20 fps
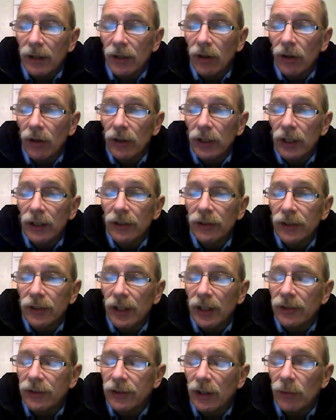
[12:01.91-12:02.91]
Coconino
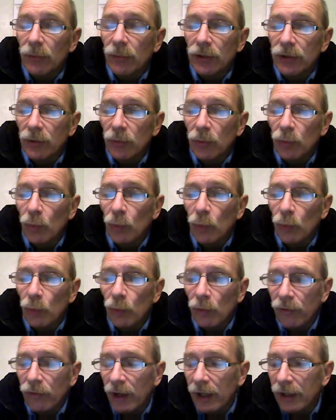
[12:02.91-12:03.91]
sandstone was
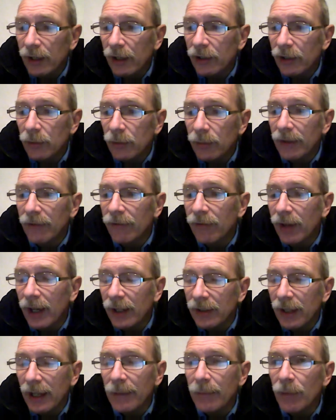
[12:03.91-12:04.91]
found out to be, in fact,
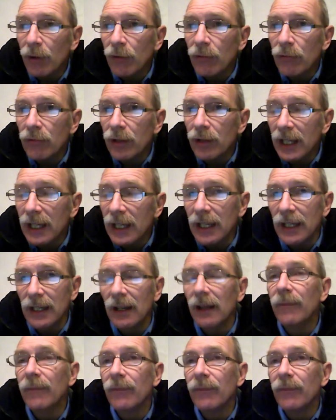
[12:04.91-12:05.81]
a marine